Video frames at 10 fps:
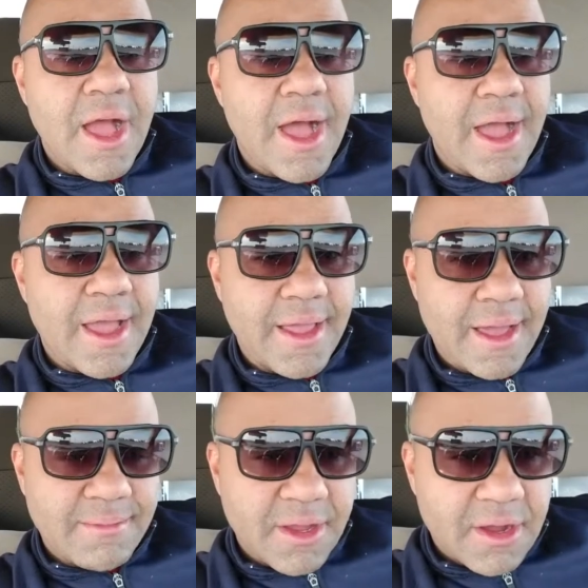I
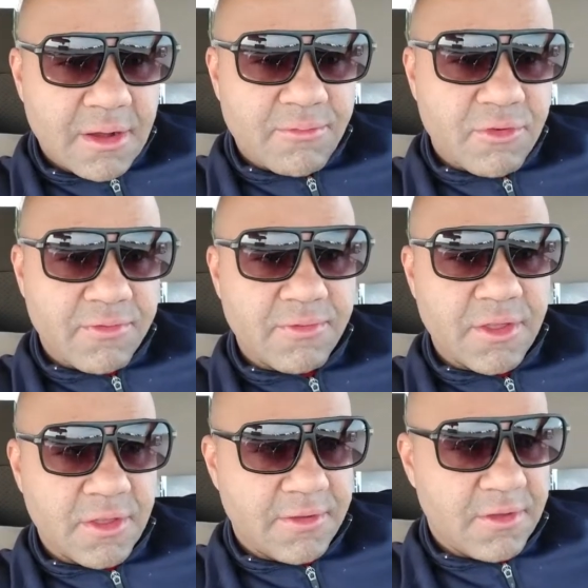become
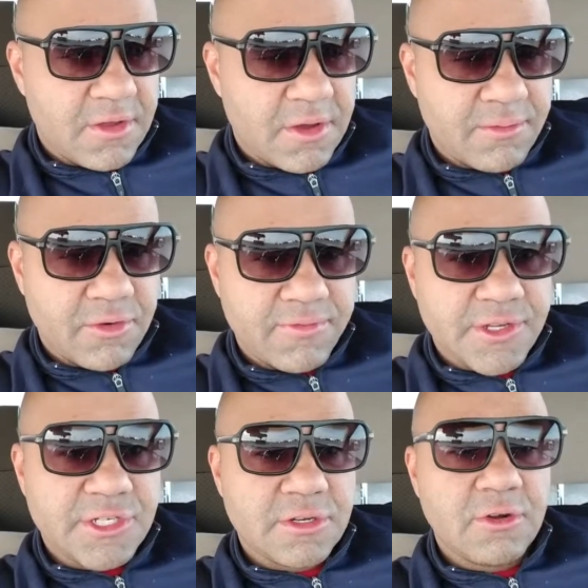
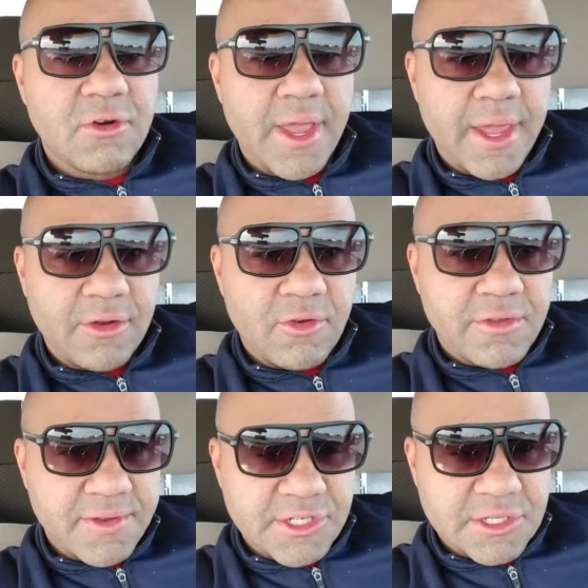proficient and or
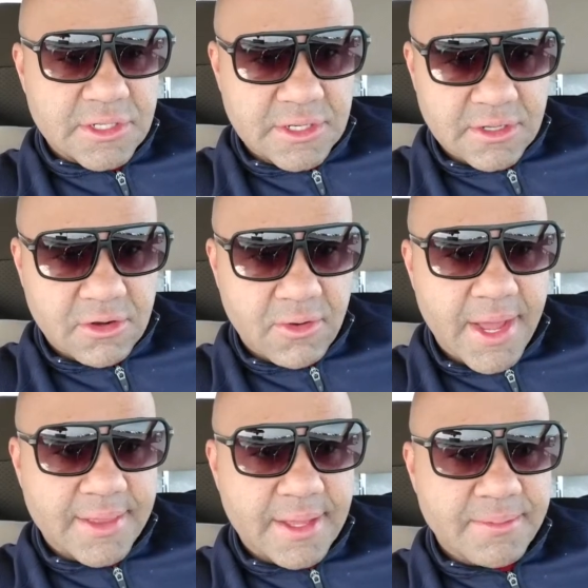efficient,
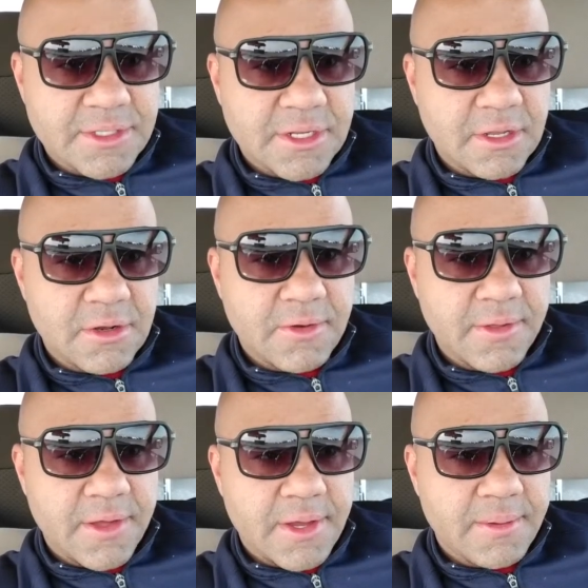at that particular
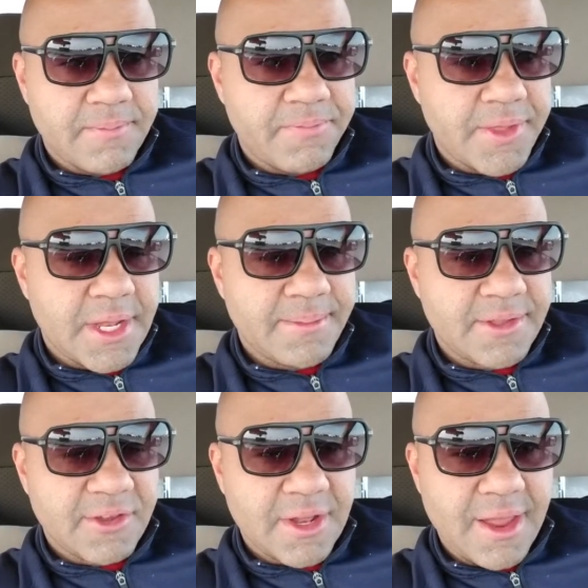in that
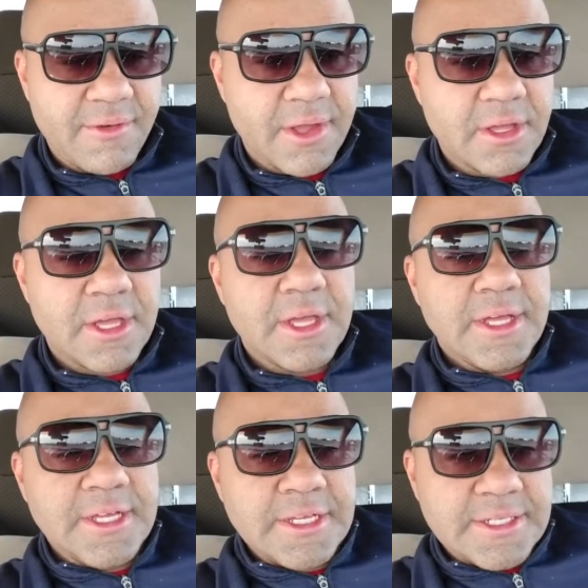particular area.
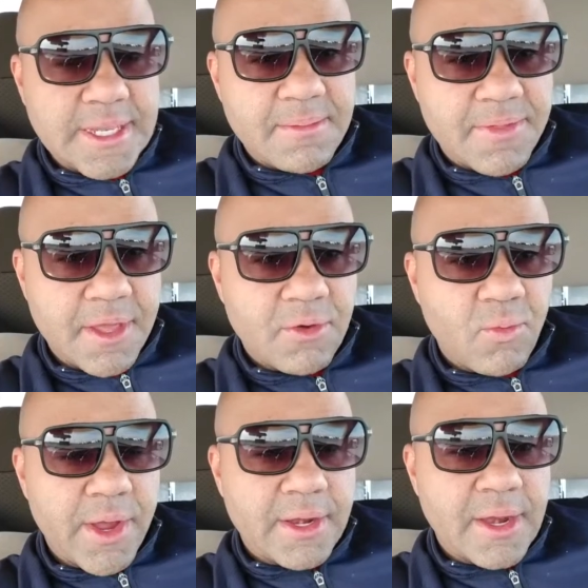Same thing
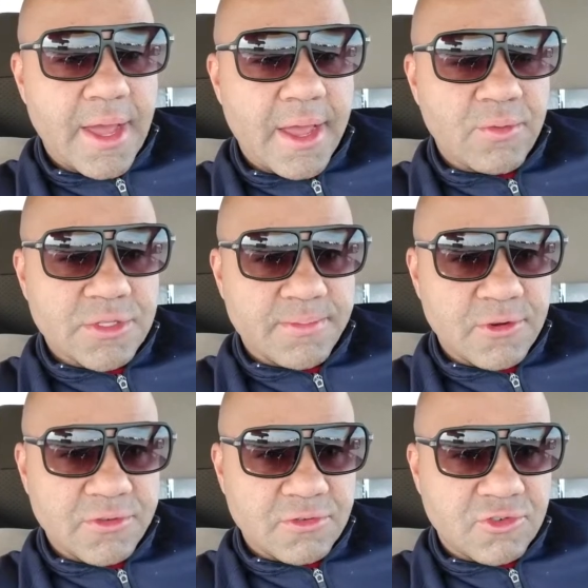when I was a
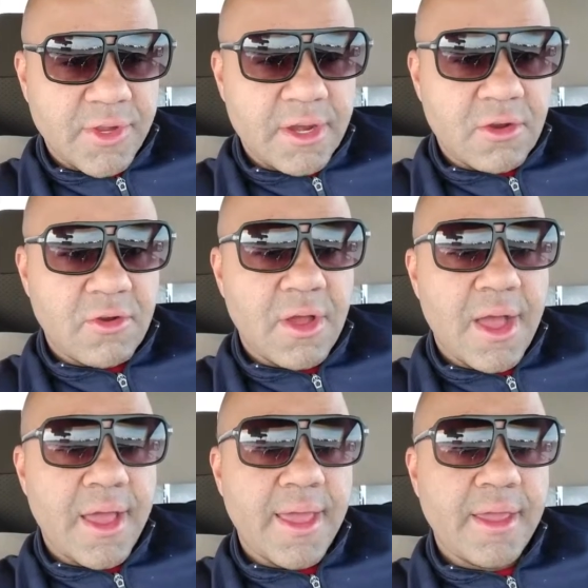personal trainer.
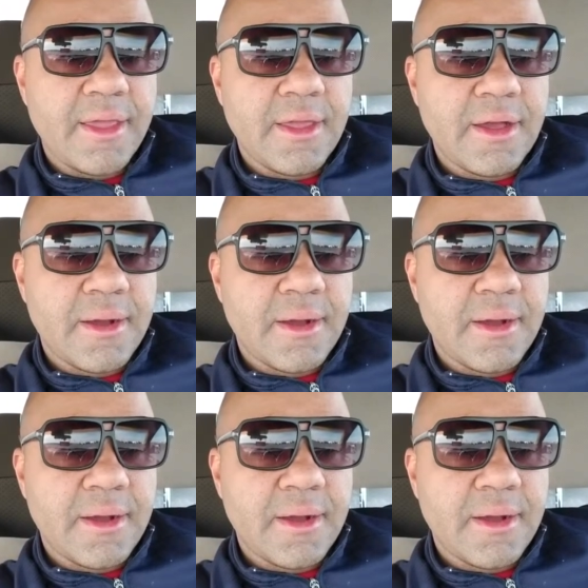I